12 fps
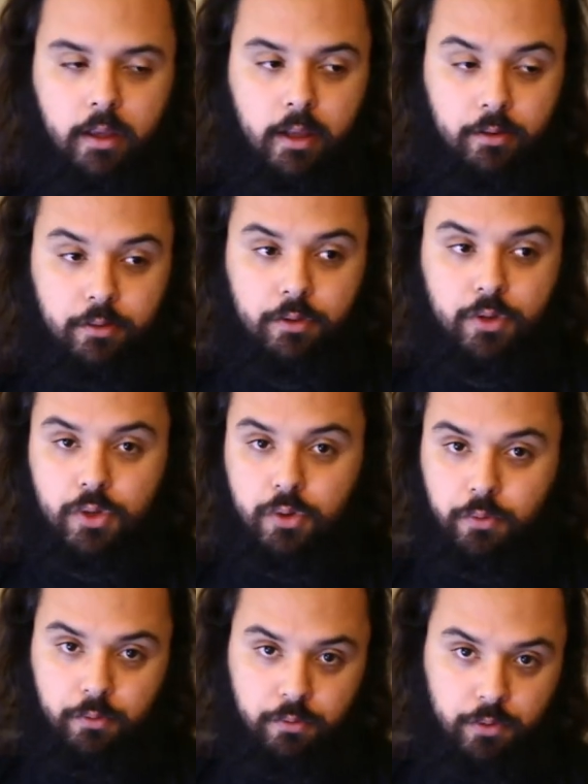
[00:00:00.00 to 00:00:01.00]
And
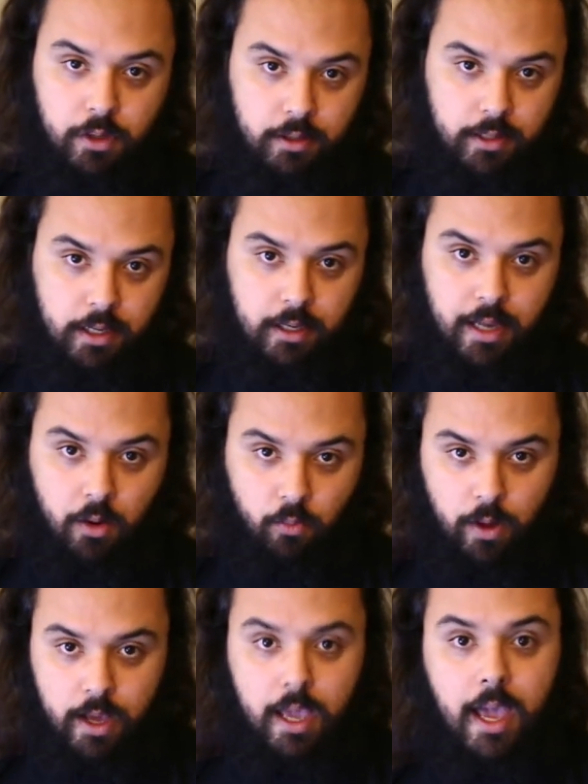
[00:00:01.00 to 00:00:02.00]
in that
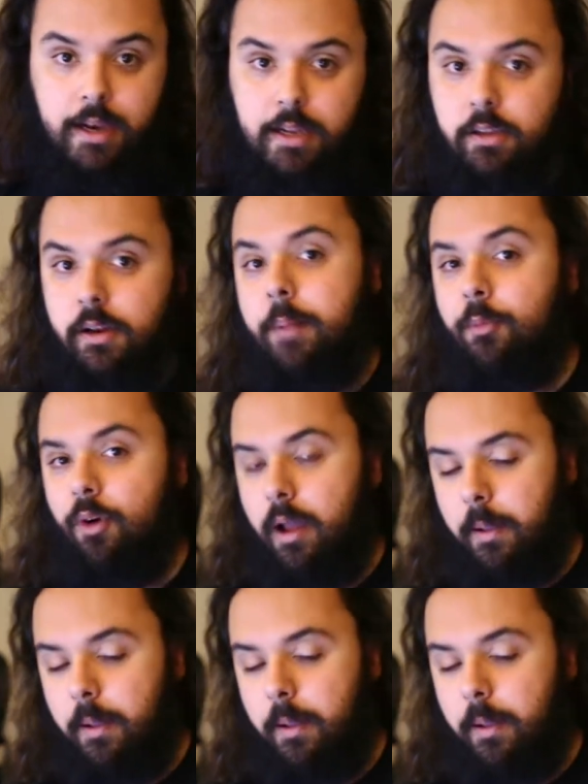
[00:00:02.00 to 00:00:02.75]
way, I need an MRI.